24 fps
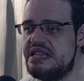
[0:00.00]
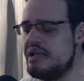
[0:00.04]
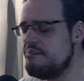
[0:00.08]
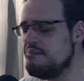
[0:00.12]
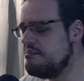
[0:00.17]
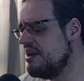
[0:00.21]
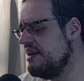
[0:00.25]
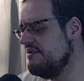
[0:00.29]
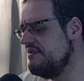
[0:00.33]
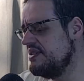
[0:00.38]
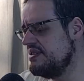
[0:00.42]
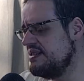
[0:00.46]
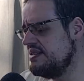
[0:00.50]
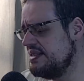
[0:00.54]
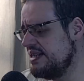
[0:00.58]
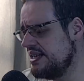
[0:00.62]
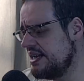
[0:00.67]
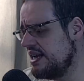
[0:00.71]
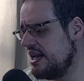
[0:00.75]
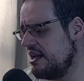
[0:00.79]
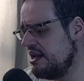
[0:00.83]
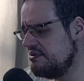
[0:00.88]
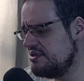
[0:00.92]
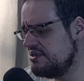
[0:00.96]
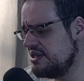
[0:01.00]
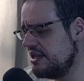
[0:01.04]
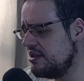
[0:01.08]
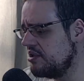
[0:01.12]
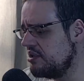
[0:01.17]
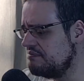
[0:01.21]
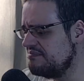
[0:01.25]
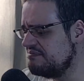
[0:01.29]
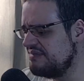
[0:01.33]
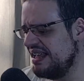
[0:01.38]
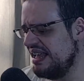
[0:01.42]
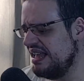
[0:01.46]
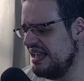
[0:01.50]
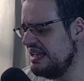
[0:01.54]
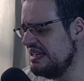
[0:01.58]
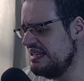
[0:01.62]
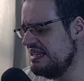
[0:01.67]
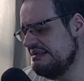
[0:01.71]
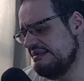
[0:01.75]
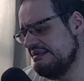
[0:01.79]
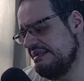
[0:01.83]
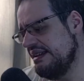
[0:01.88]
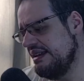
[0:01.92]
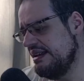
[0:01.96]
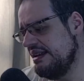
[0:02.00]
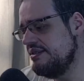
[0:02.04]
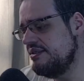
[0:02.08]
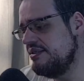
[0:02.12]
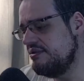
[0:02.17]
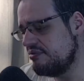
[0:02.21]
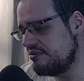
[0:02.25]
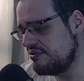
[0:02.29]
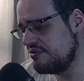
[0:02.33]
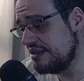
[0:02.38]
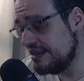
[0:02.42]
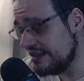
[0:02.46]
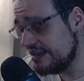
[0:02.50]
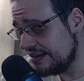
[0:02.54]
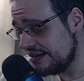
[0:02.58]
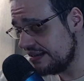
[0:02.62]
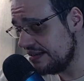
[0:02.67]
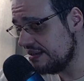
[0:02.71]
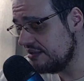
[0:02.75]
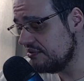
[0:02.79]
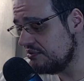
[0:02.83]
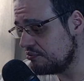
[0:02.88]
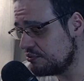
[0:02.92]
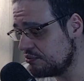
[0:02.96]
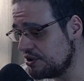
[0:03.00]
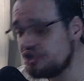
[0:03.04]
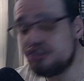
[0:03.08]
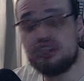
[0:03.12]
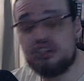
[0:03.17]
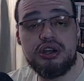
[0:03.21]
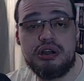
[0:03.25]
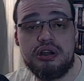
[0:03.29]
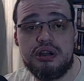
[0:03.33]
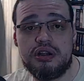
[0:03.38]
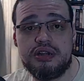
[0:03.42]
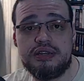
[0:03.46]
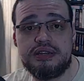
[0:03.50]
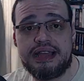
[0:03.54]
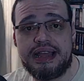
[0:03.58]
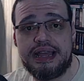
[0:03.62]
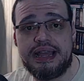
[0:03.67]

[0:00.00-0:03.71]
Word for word: privated the account, I, I and really returned,